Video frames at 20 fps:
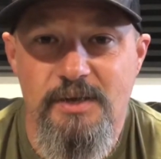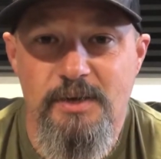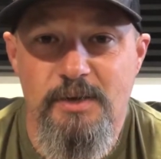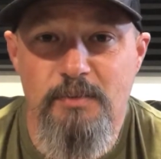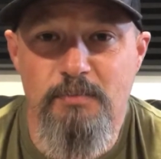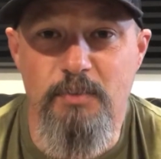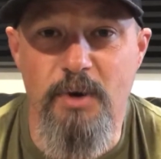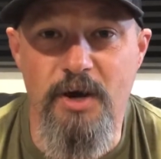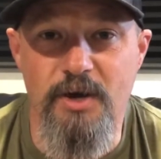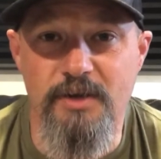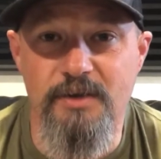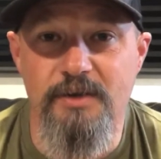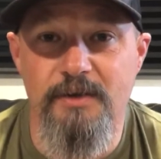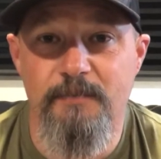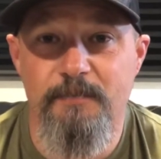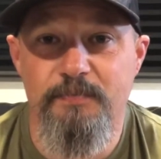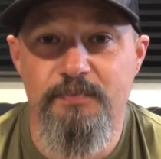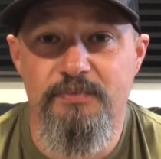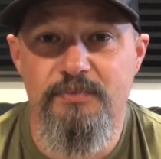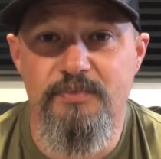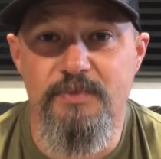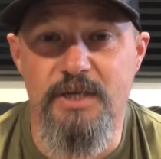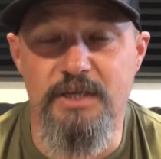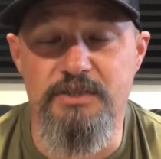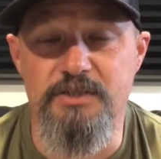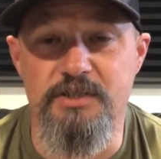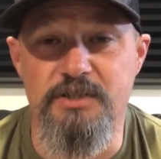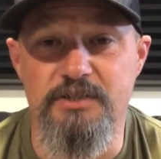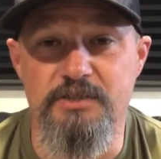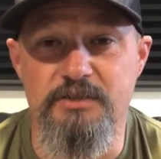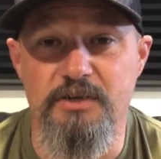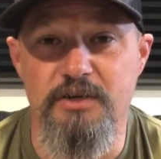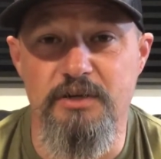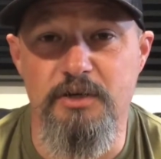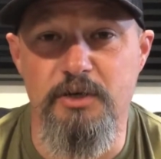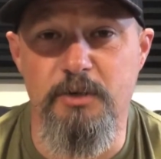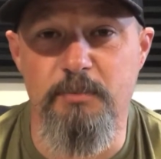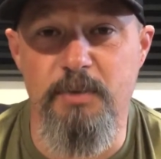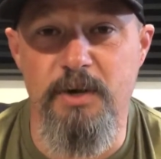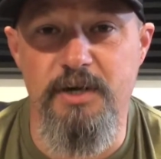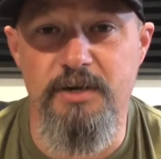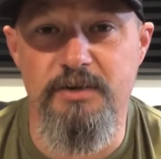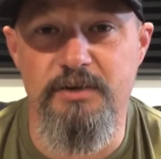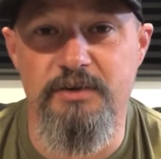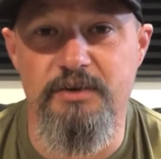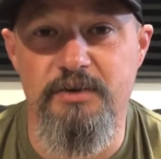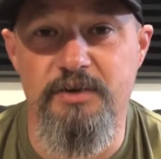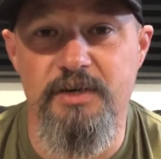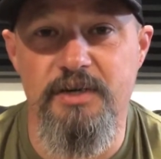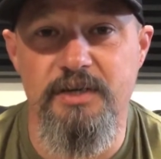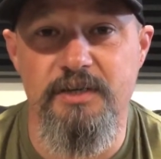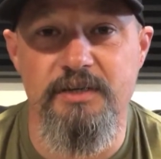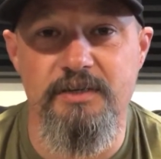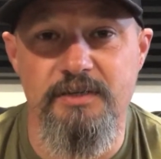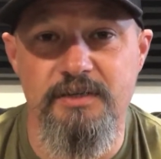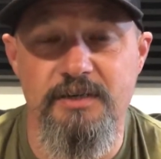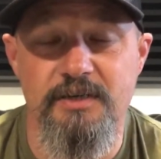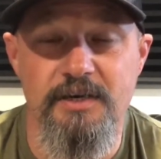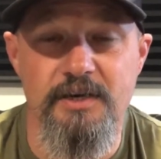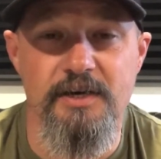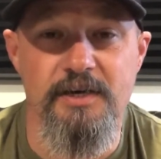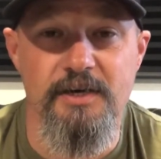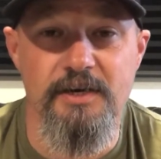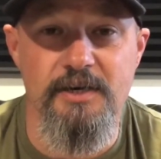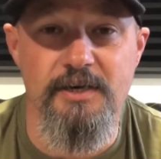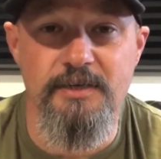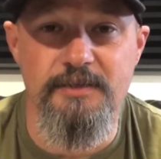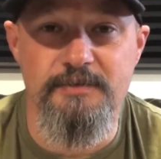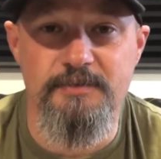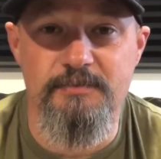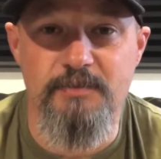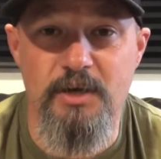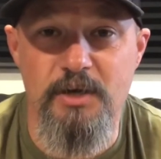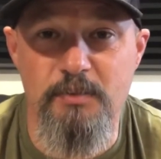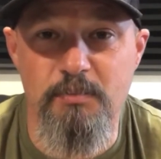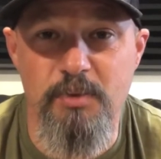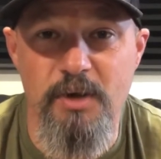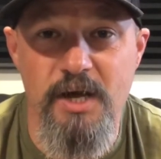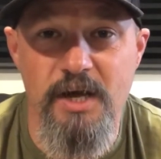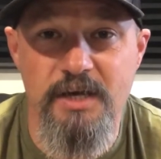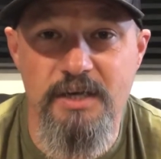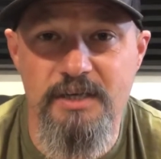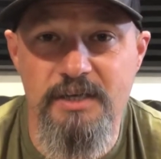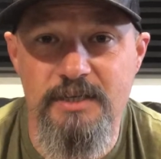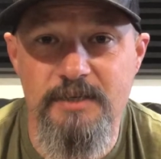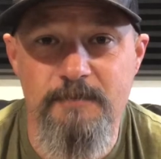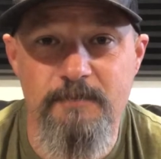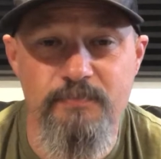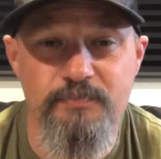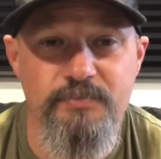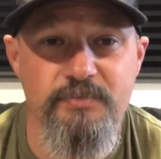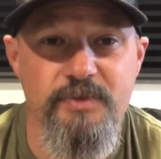But that's just our little Baker Creek unpacking.